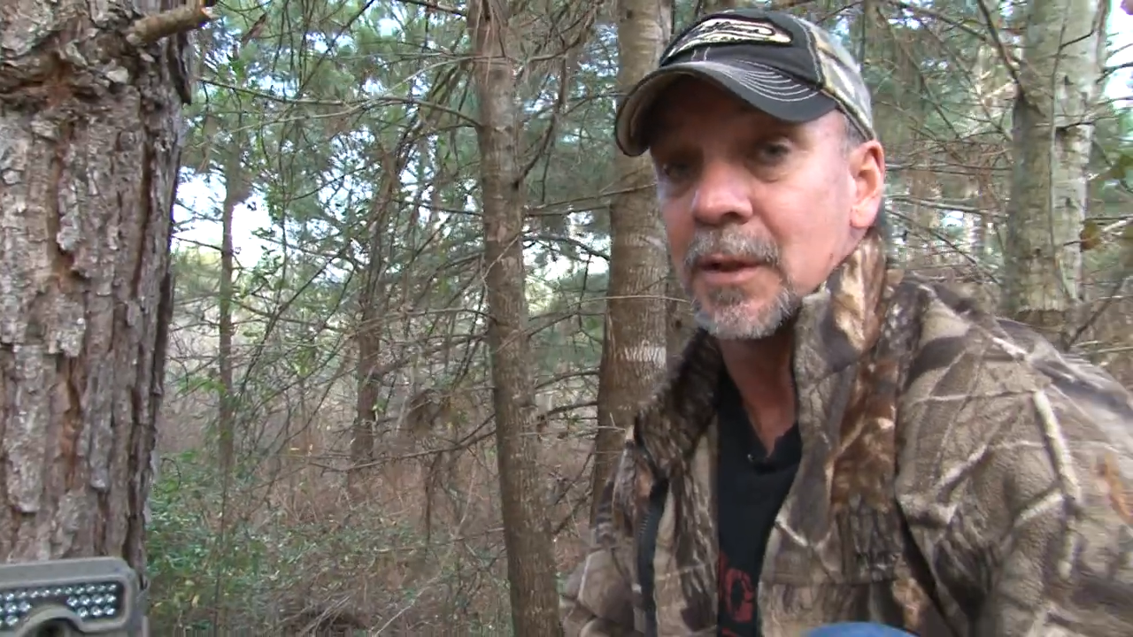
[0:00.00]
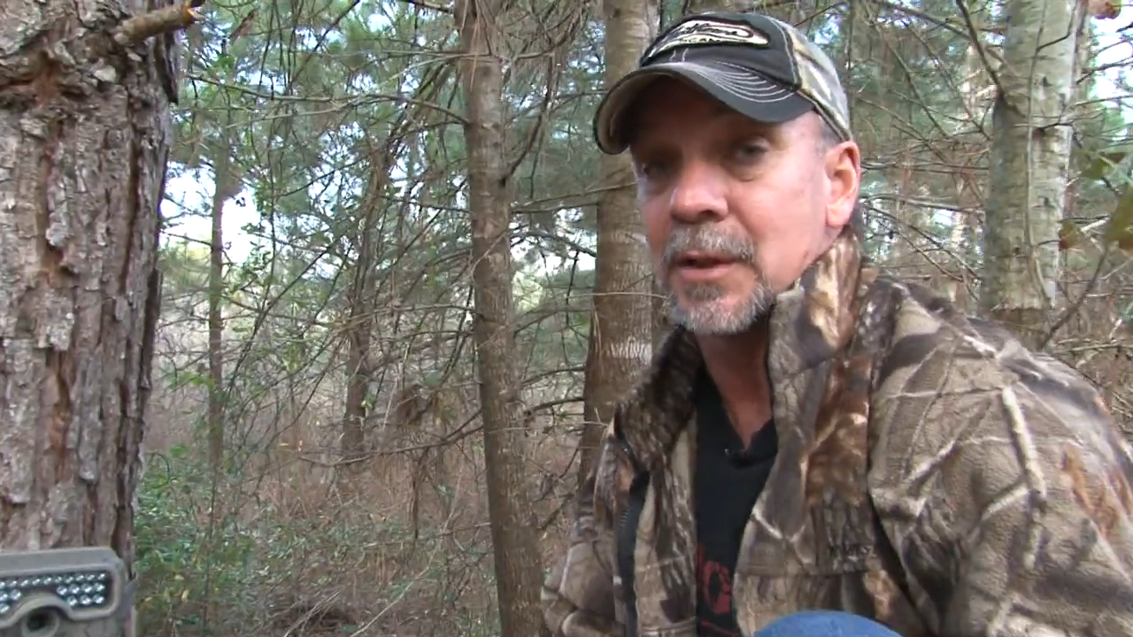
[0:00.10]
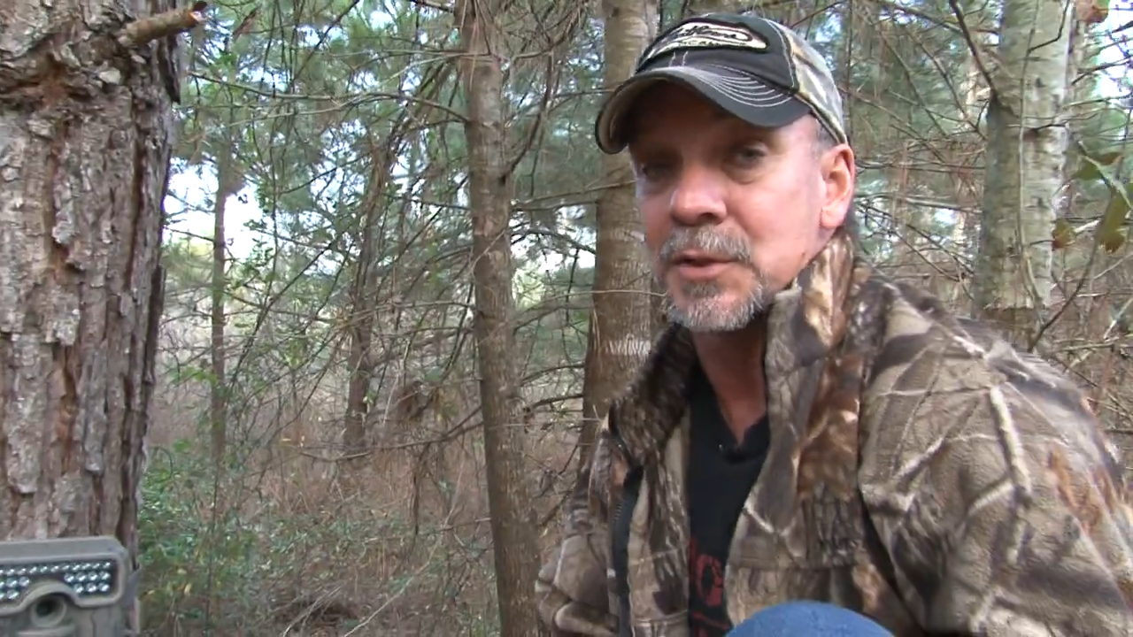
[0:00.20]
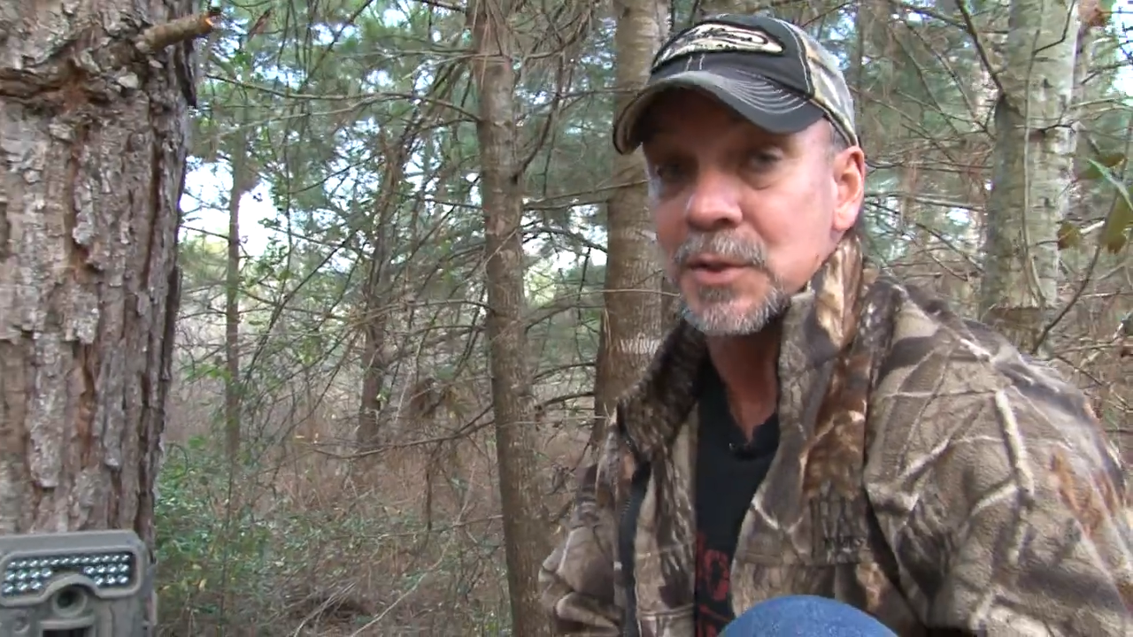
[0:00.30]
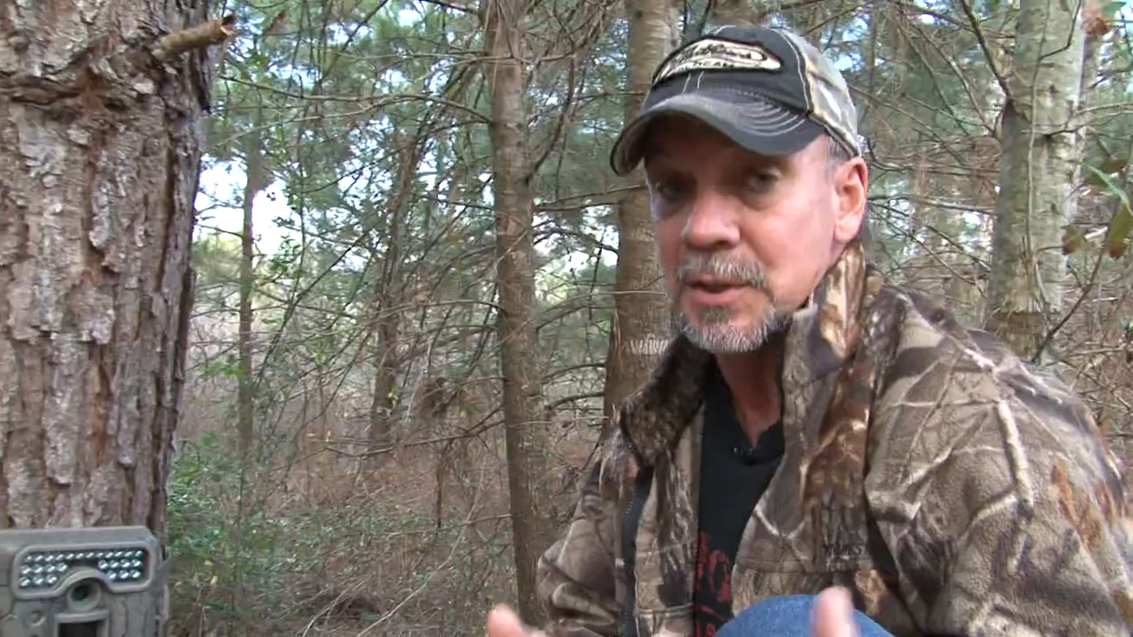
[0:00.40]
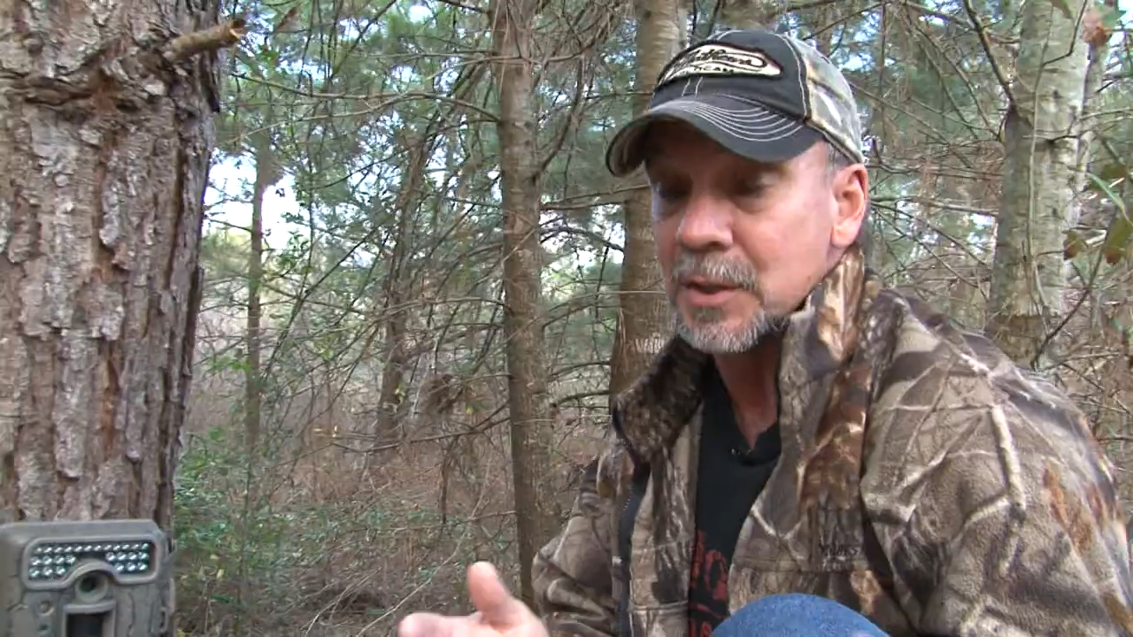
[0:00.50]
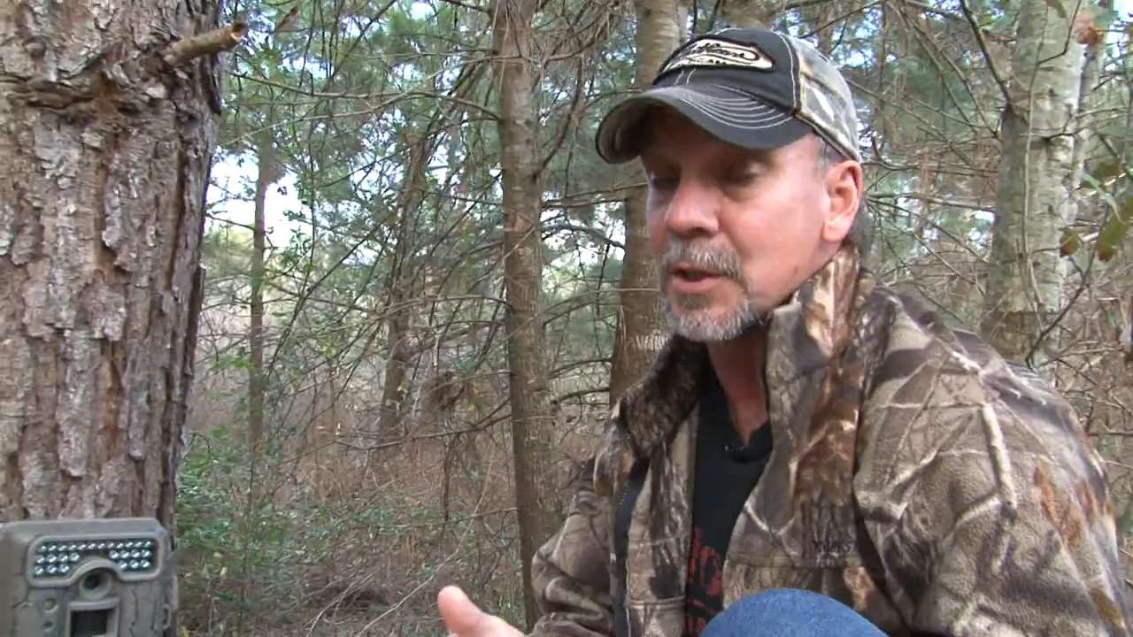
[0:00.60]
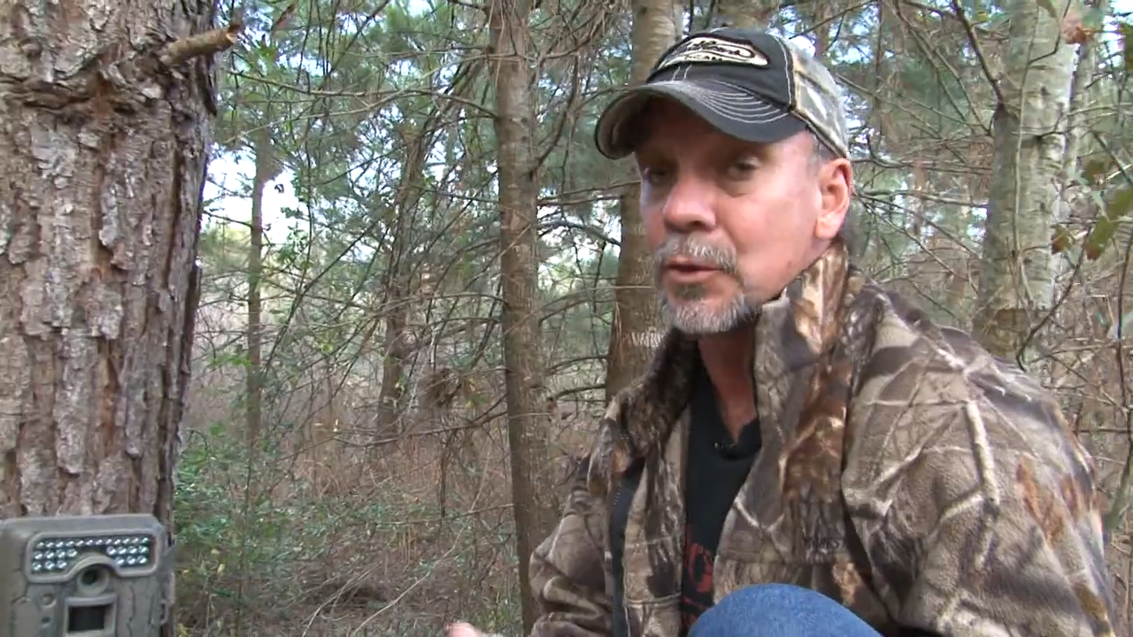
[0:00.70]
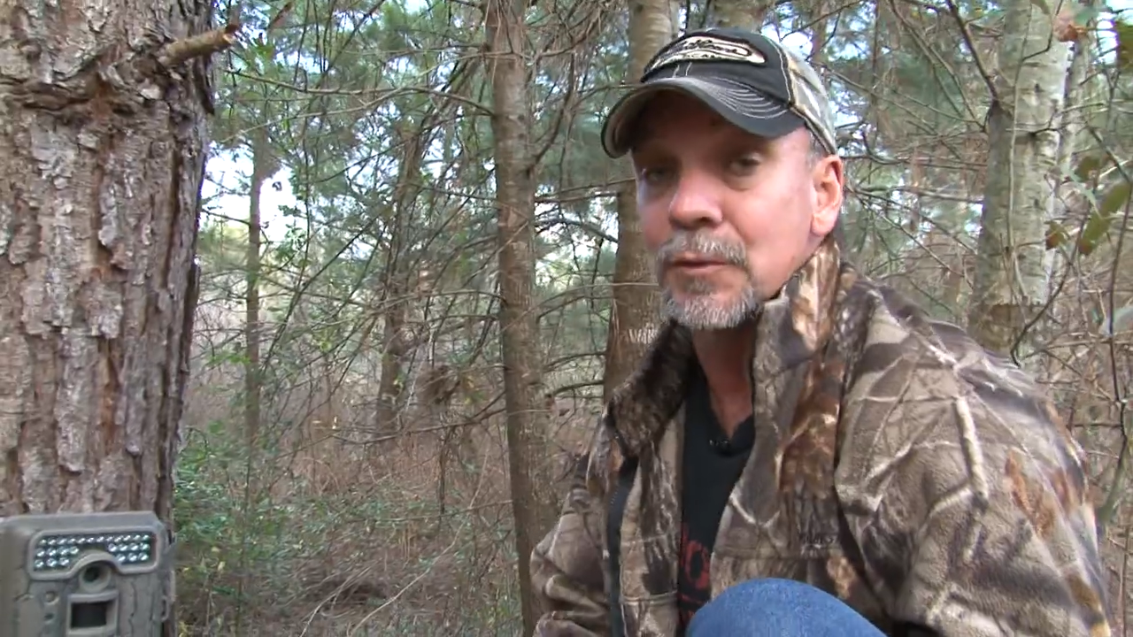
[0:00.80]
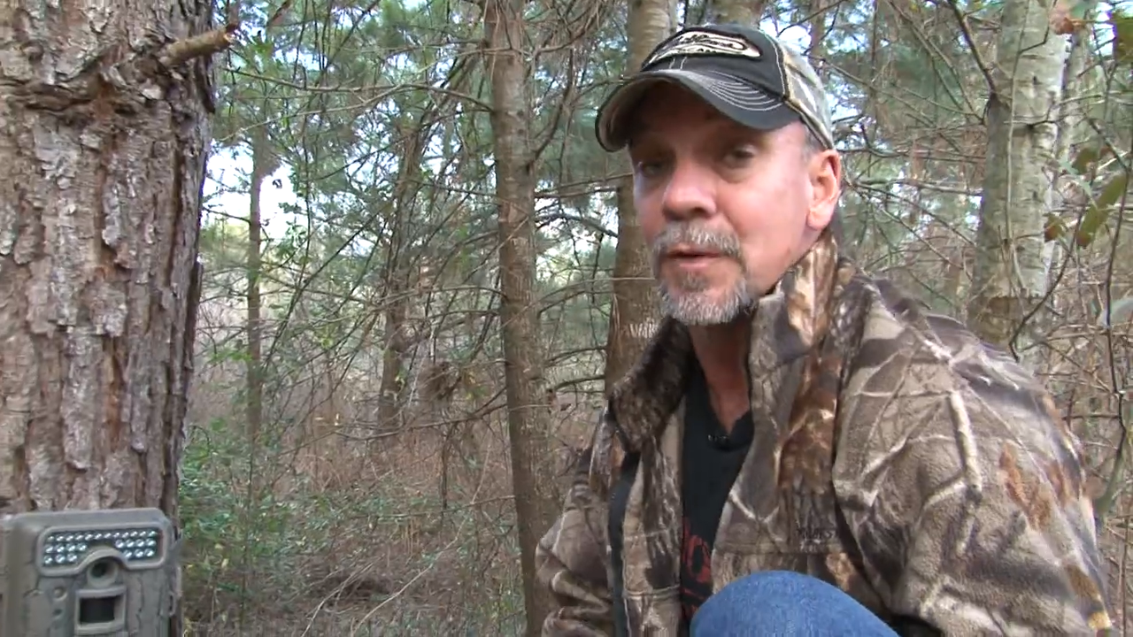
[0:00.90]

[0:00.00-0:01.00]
and see deer you've